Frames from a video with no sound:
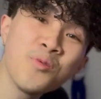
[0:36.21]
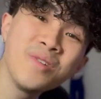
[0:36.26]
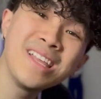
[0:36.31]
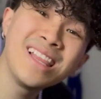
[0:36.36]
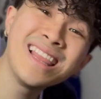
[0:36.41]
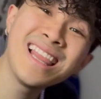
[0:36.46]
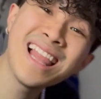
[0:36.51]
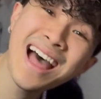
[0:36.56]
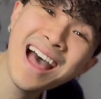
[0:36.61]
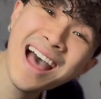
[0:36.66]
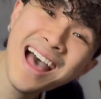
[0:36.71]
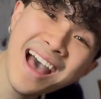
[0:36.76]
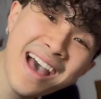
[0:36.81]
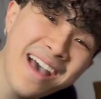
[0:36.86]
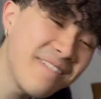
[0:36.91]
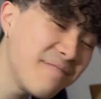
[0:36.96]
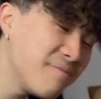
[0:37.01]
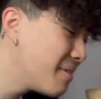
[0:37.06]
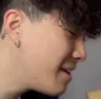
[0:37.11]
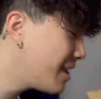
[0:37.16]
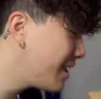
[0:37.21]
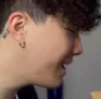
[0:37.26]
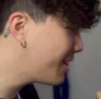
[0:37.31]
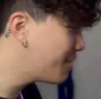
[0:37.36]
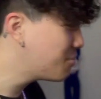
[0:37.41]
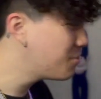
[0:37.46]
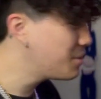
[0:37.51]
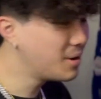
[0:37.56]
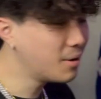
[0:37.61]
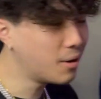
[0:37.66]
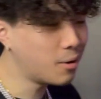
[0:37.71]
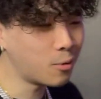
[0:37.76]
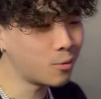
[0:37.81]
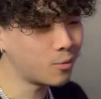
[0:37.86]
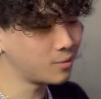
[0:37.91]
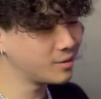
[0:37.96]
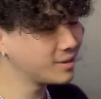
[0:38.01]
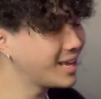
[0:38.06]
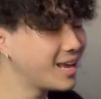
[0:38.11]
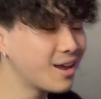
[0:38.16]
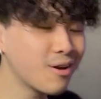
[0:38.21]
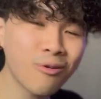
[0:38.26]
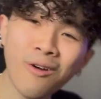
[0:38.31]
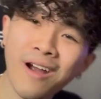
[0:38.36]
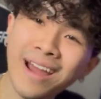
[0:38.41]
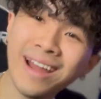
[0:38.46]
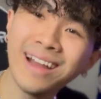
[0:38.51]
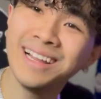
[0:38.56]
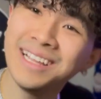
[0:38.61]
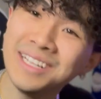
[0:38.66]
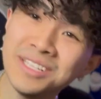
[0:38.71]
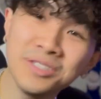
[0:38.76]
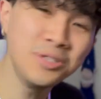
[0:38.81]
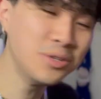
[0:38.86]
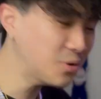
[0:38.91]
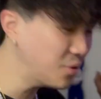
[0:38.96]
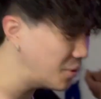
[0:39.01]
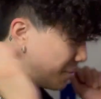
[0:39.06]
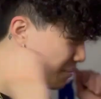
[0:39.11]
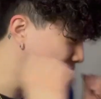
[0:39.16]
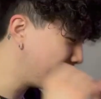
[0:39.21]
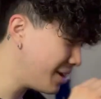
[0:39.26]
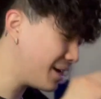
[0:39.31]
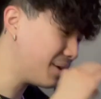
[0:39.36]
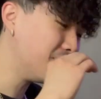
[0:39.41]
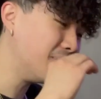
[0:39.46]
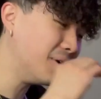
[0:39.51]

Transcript: we live, man? We gonna get right into it, man. I'm